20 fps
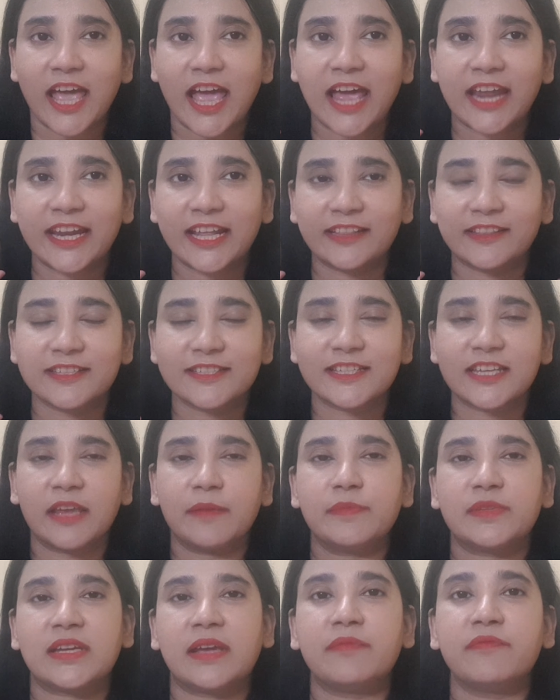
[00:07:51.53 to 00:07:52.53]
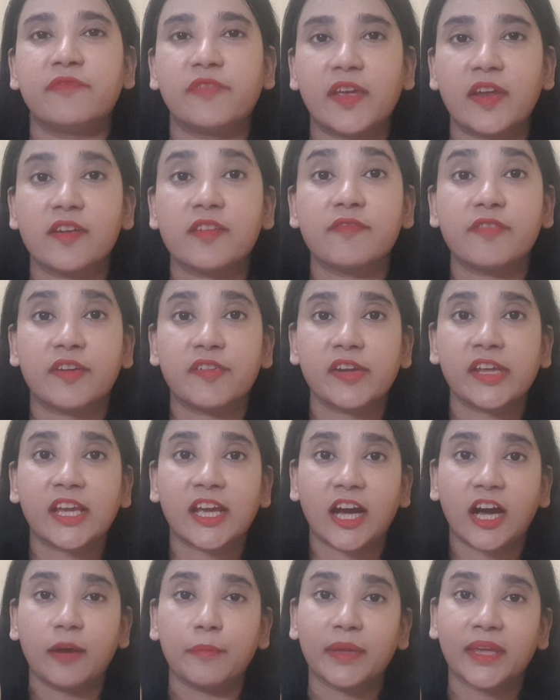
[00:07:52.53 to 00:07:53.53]
and at the same time very very
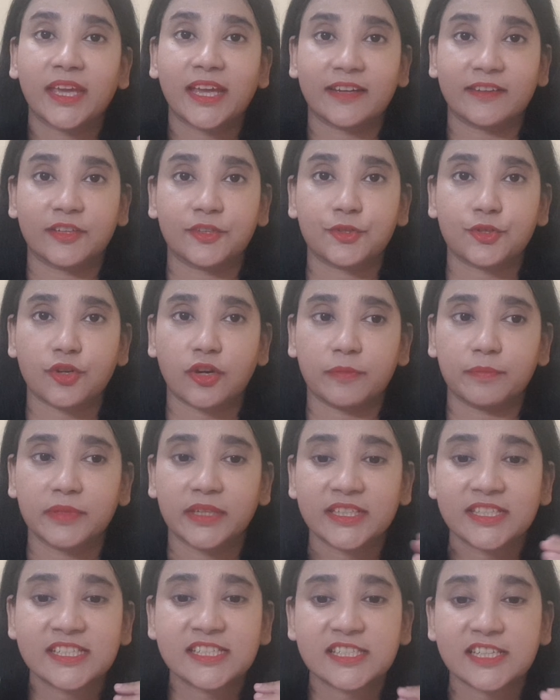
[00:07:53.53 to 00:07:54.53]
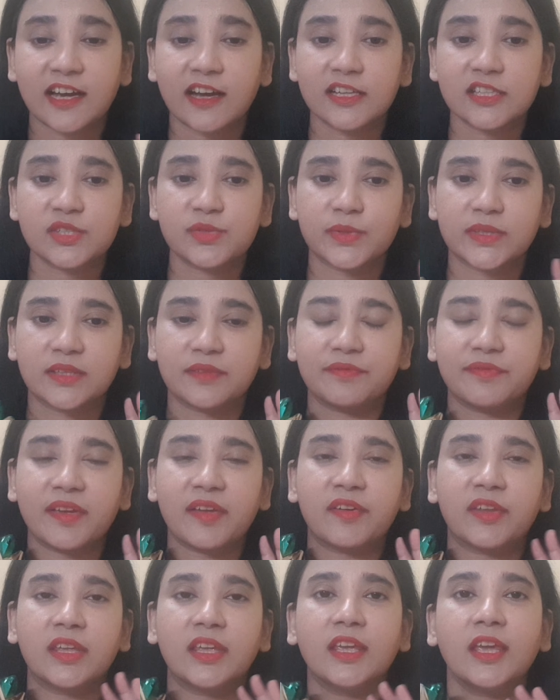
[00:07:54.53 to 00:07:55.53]
calming at the top it starts with a
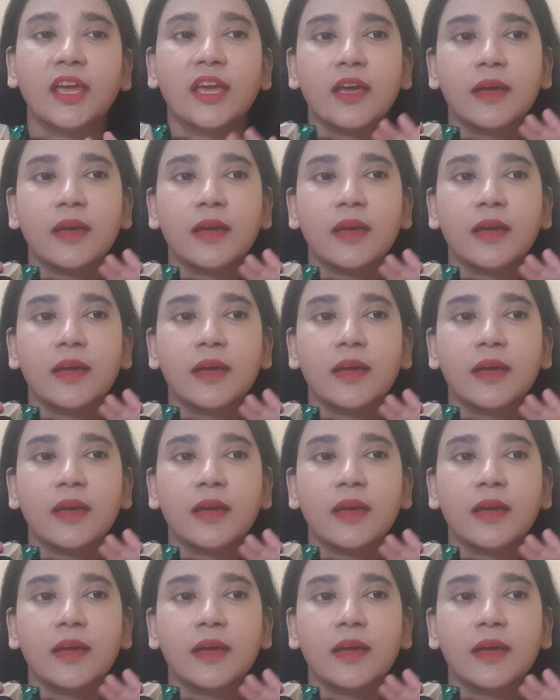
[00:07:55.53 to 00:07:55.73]
very